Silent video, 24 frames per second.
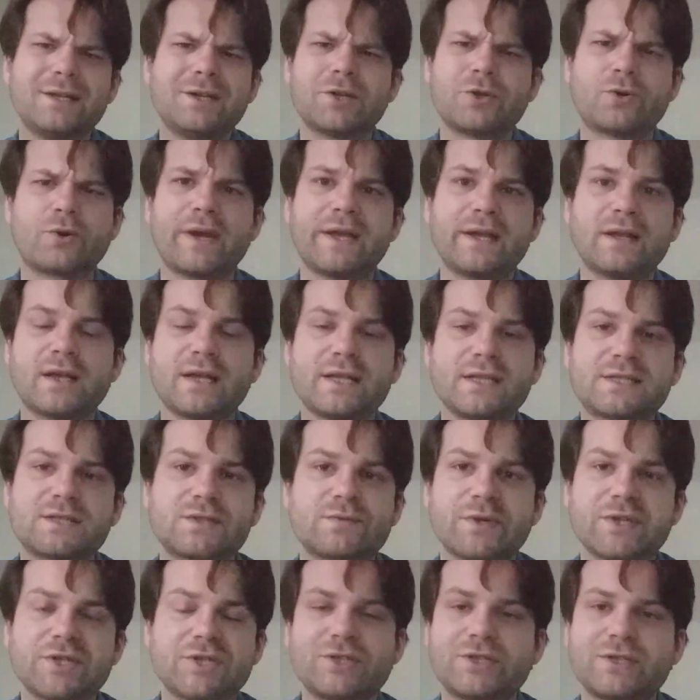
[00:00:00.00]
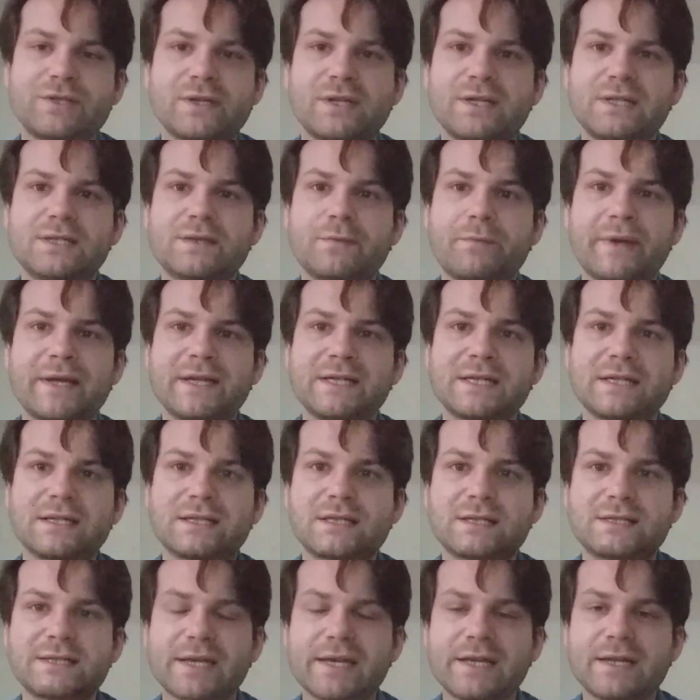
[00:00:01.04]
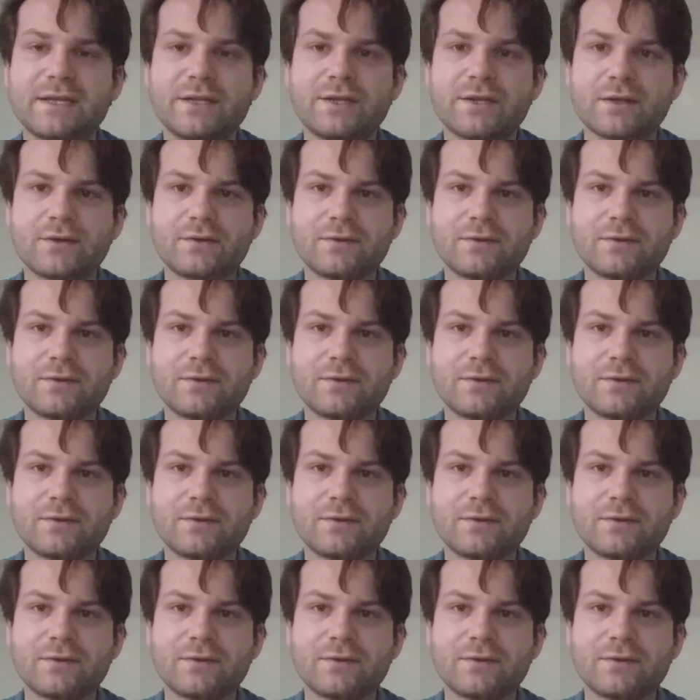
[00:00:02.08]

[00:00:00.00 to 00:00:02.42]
Grey Knights, which is amazing to say,